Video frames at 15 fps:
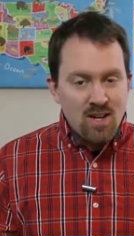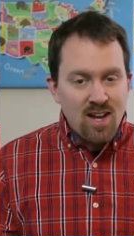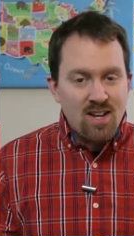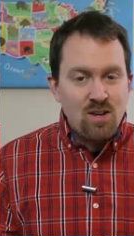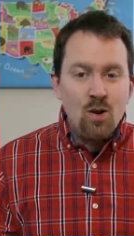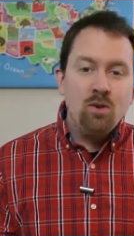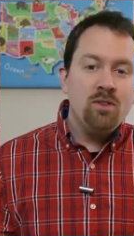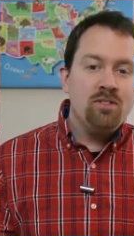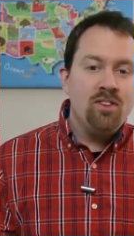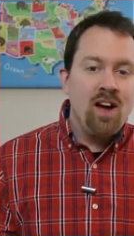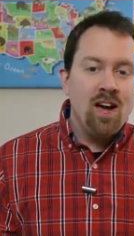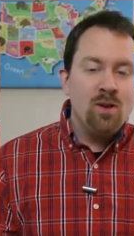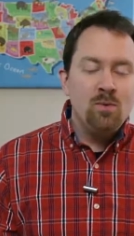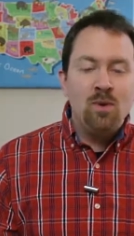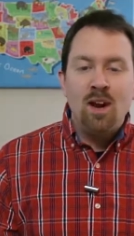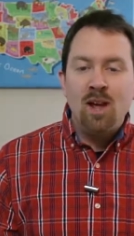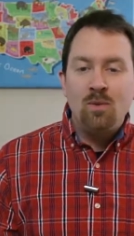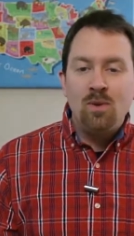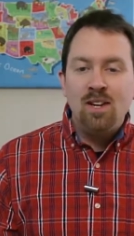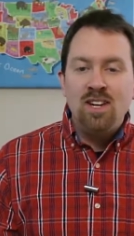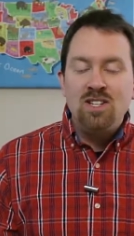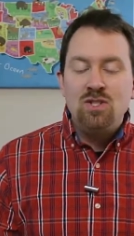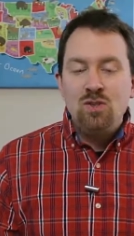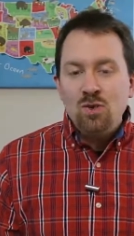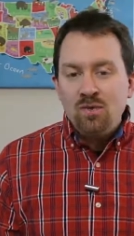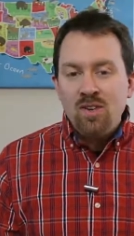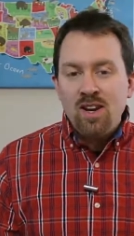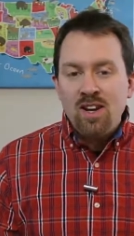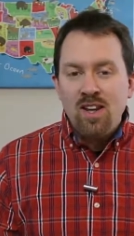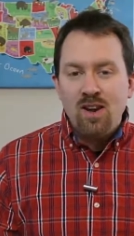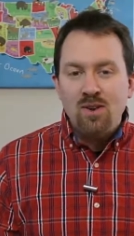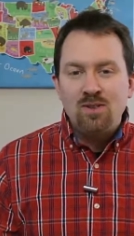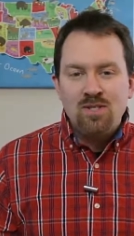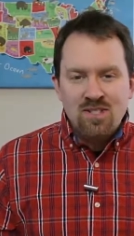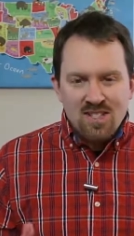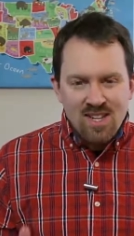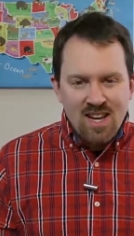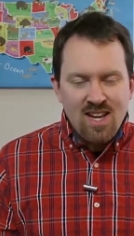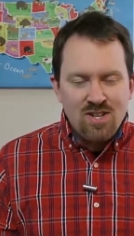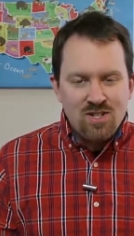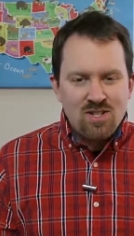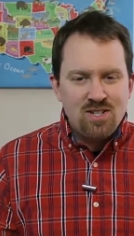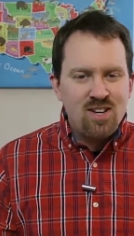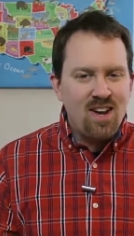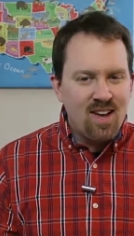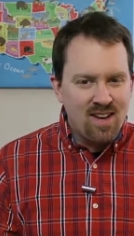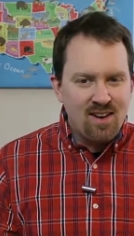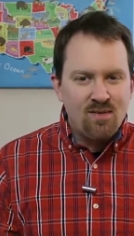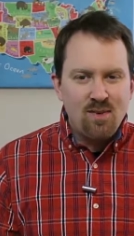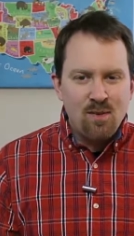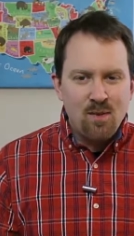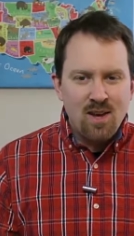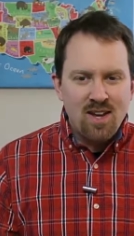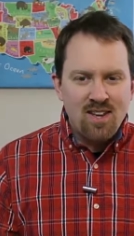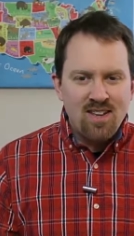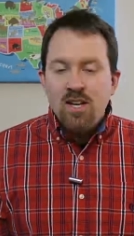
can get notified when I release new videos each and every week.